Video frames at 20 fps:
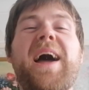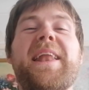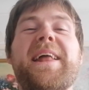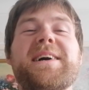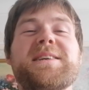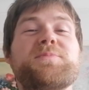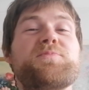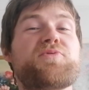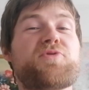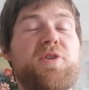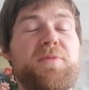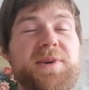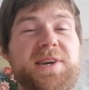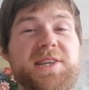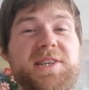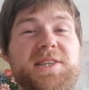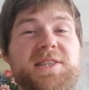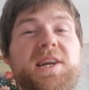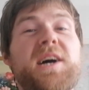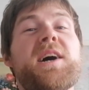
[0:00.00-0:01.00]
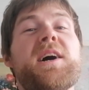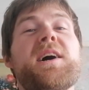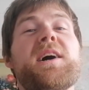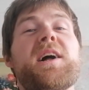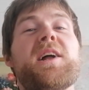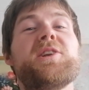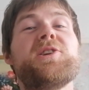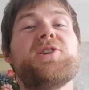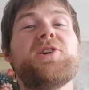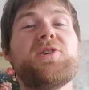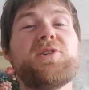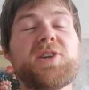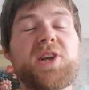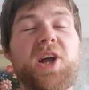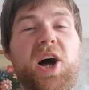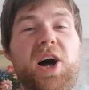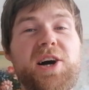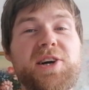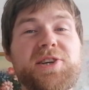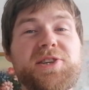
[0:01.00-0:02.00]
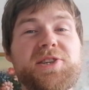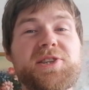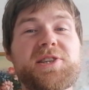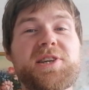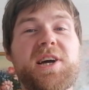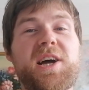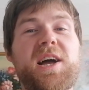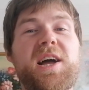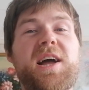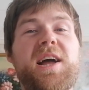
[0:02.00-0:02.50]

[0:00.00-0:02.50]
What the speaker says: And as promised, at long last,